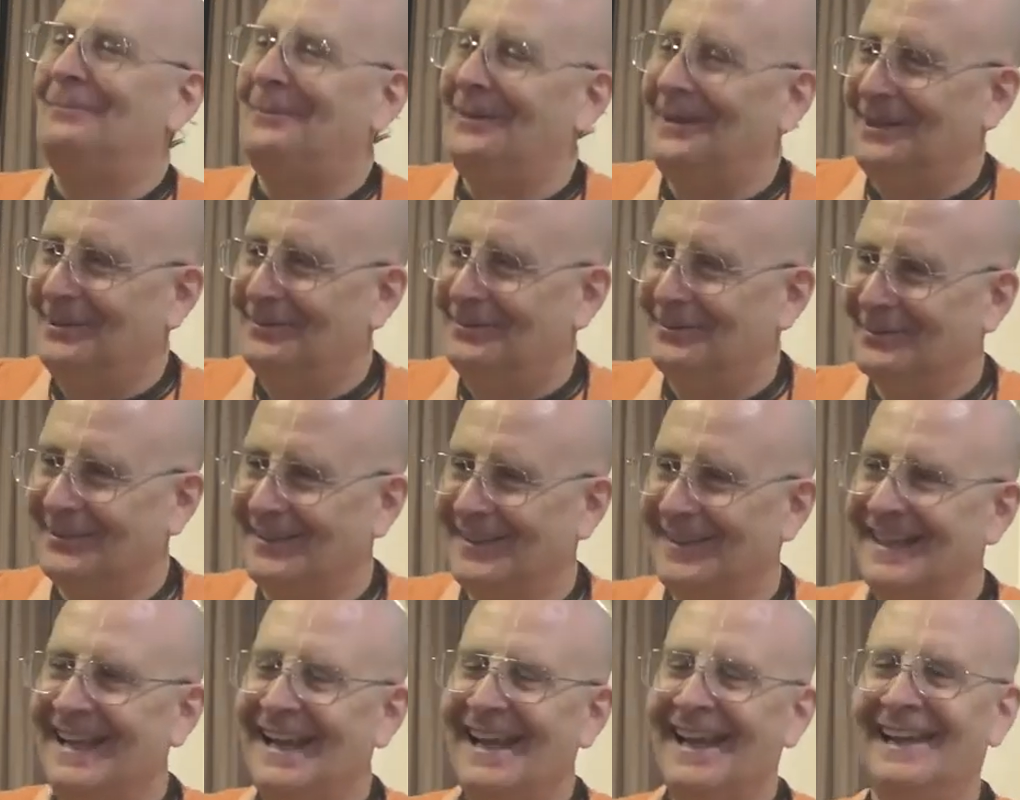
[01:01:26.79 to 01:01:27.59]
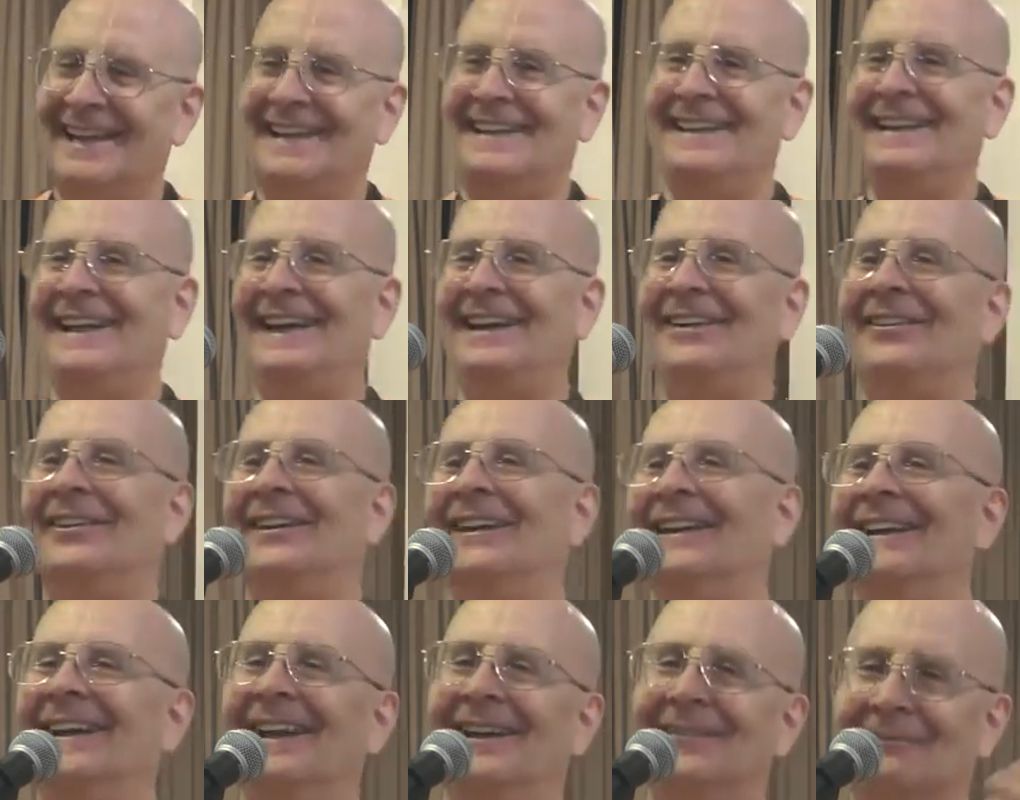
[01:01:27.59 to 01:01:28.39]
people can hear
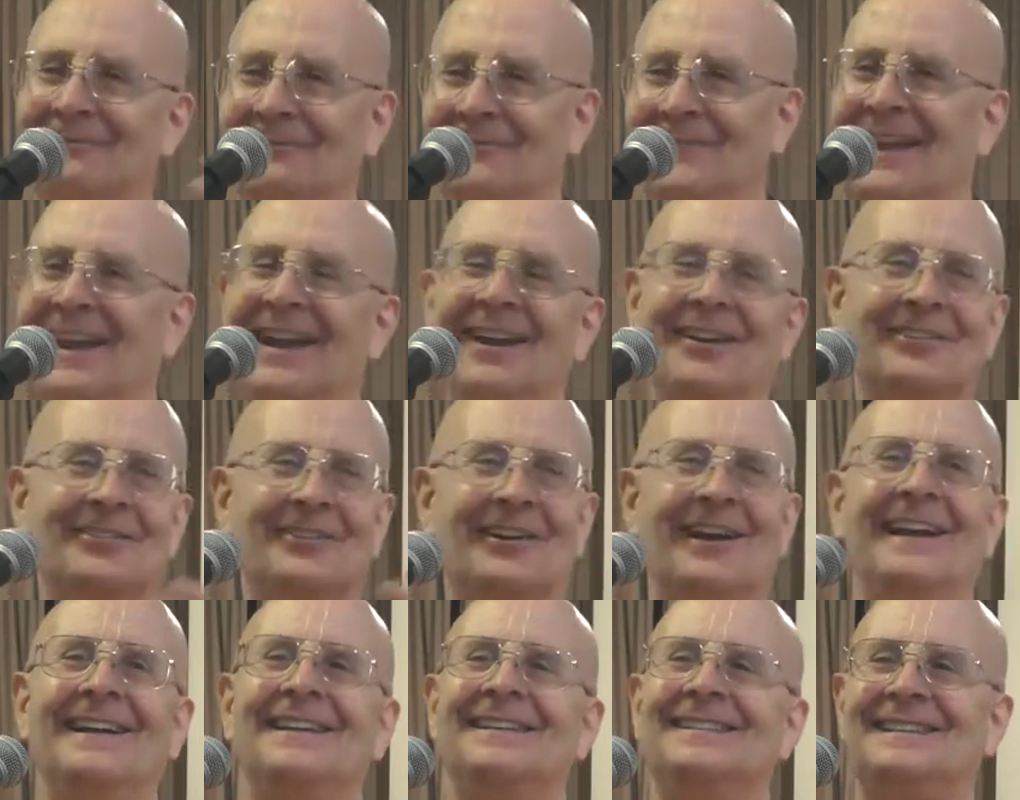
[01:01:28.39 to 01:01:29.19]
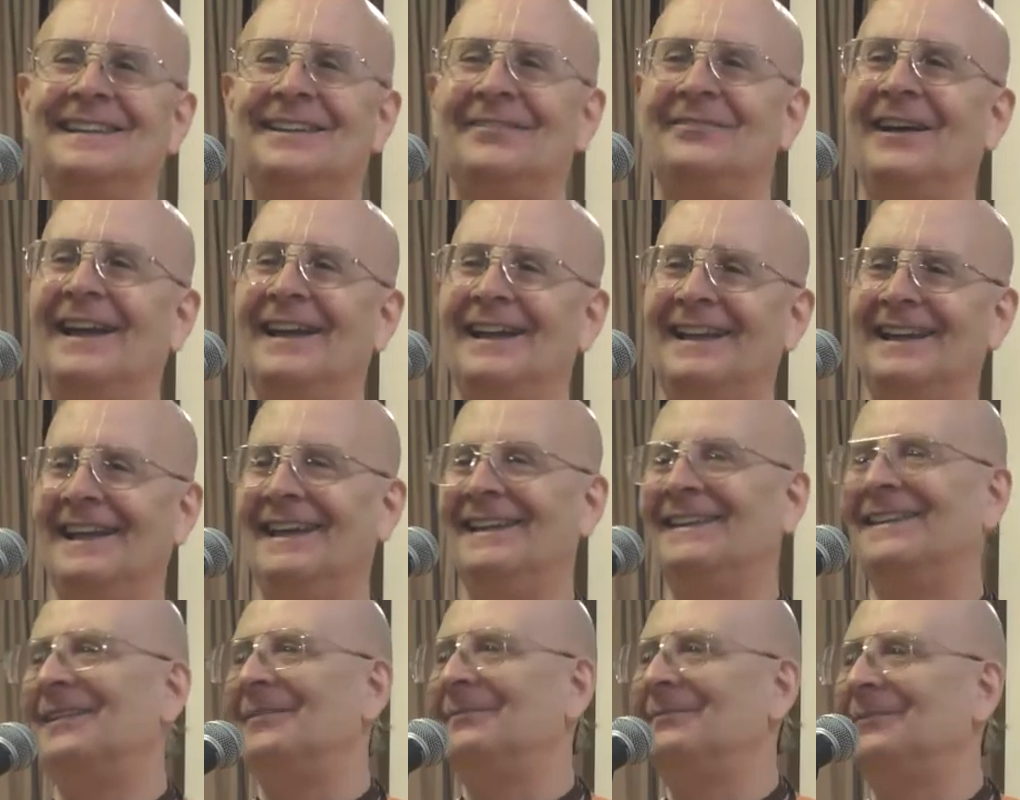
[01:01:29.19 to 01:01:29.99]
it, and I'm trying to see if I can
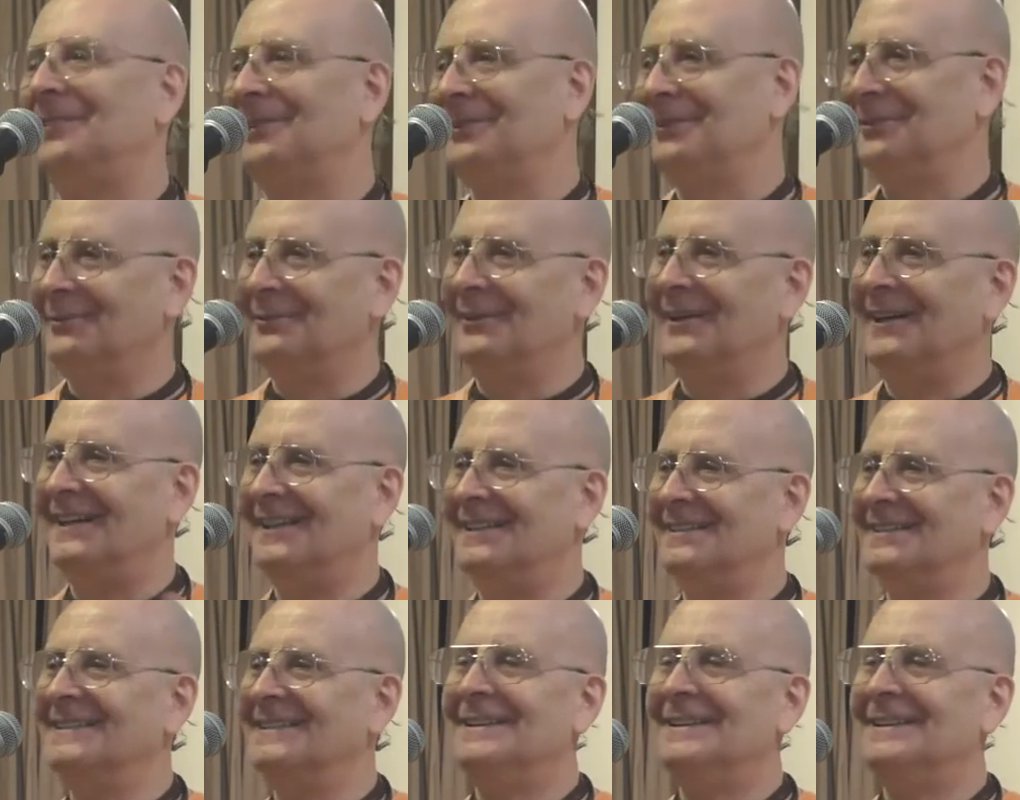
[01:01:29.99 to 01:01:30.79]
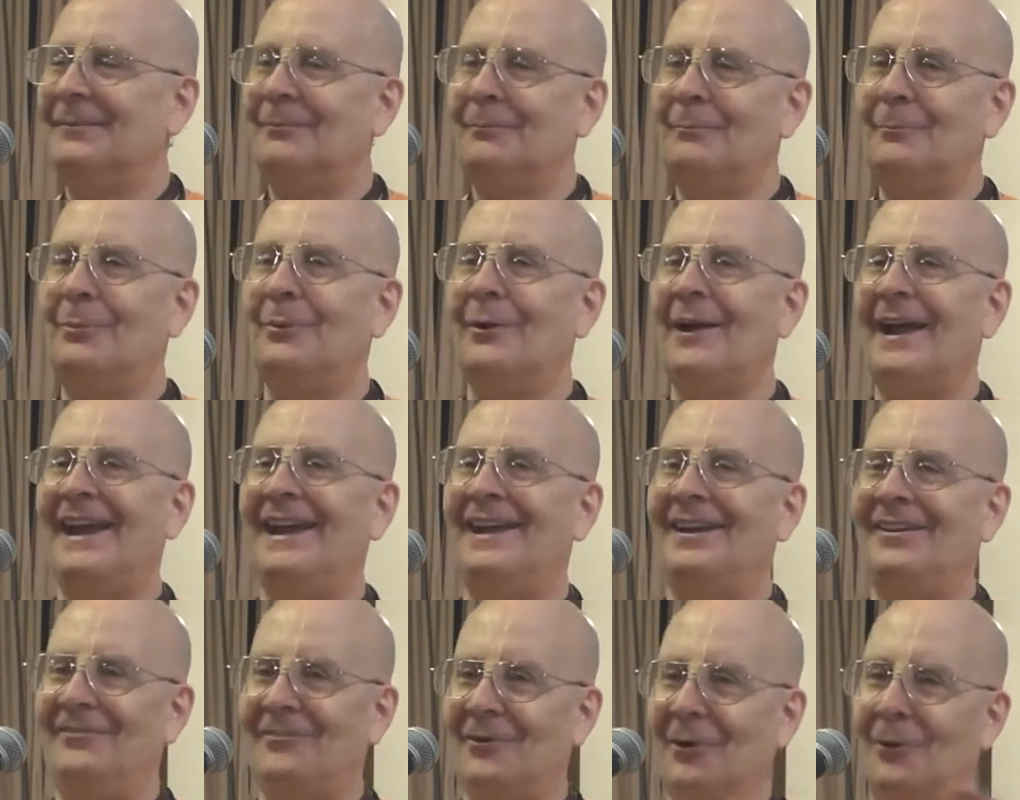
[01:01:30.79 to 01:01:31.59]
get them to
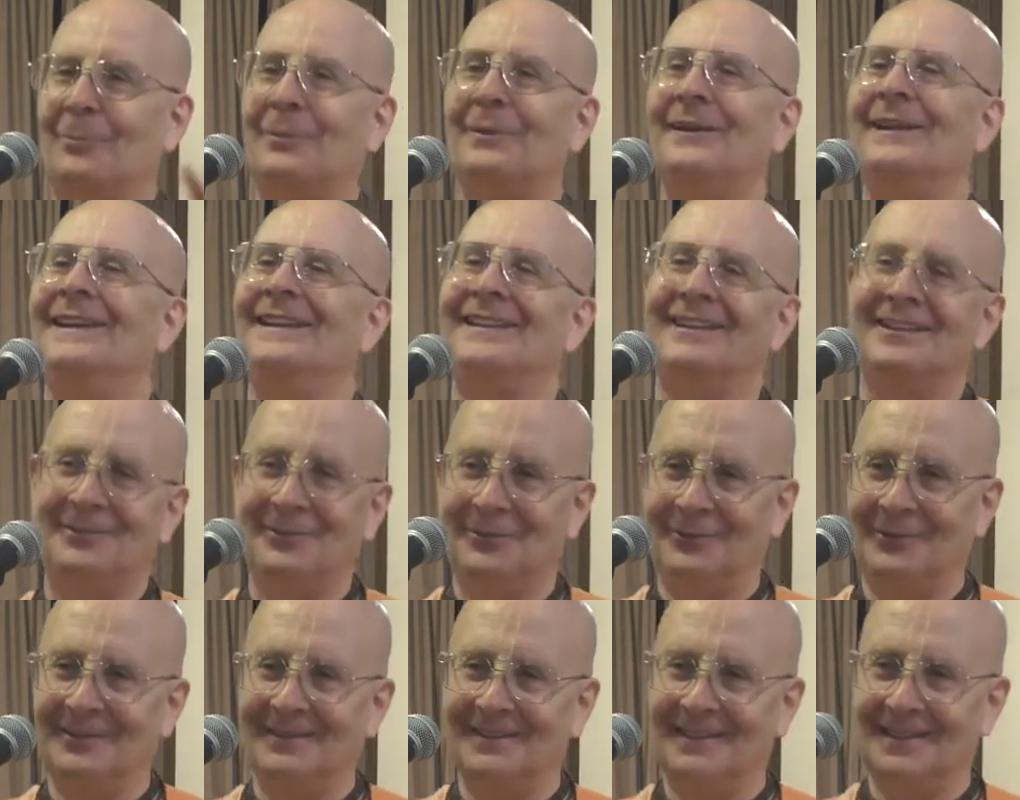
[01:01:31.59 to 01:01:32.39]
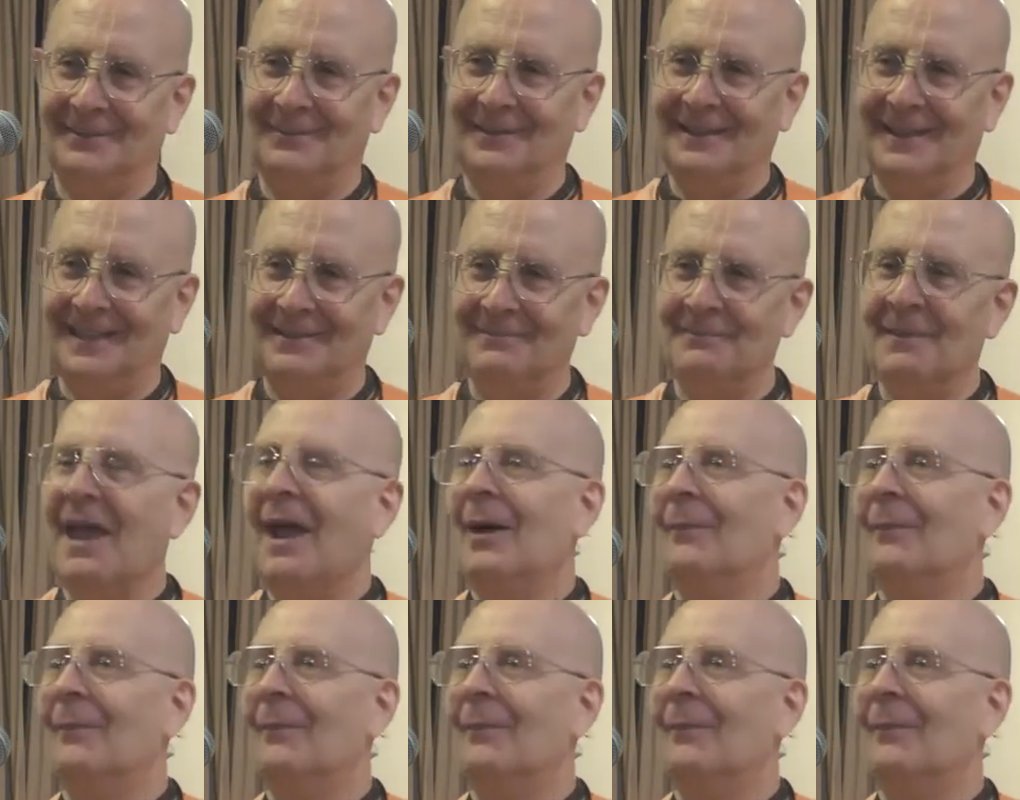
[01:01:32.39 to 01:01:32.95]
brave opening the door and coming in.